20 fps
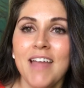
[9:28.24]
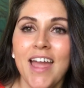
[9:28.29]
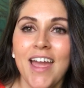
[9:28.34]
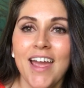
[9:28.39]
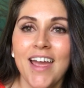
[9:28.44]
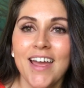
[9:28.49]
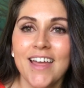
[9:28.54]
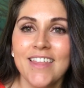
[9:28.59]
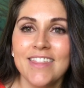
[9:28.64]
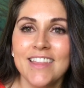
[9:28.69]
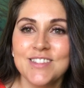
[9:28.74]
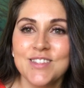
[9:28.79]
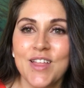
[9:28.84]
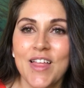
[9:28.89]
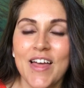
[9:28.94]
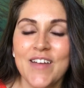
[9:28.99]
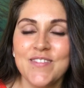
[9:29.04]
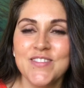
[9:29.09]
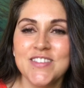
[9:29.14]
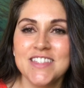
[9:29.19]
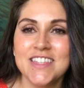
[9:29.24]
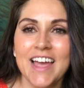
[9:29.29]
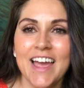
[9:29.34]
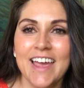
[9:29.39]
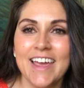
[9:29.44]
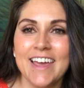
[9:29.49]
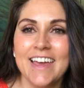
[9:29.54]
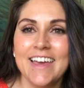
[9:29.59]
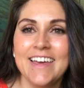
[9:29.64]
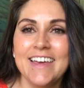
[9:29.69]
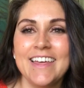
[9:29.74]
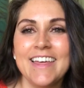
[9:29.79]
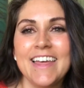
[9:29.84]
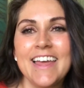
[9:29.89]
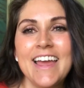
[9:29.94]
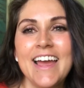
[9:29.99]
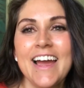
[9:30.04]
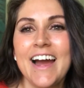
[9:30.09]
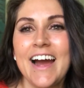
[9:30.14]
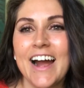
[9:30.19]
and that's all I have to say.
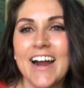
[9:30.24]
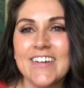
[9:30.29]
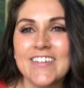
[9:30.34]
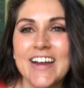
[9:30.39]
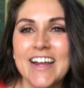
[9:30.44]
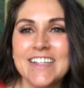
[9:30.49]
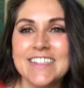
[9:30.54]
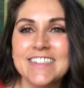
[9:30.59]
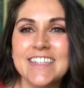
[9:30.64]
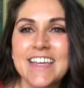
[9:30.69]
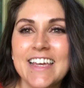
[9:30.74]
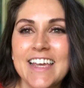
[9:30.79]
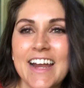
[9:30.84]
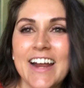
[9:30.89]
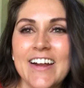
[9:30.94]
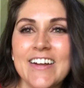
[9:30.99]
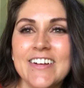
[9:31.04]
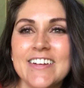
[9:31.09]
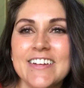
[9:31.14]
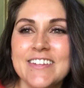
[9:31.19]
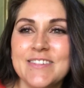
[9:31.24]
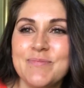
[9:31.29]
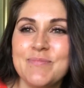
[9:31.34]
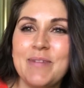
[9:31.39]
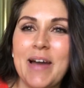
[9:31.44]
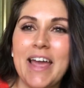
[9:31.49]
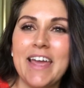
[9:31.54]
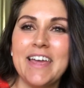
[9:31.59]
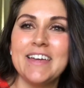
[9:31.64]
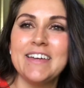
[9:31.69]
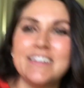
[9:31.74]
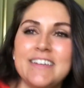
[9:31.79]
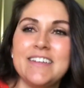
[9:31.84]
All right, take care. Bye.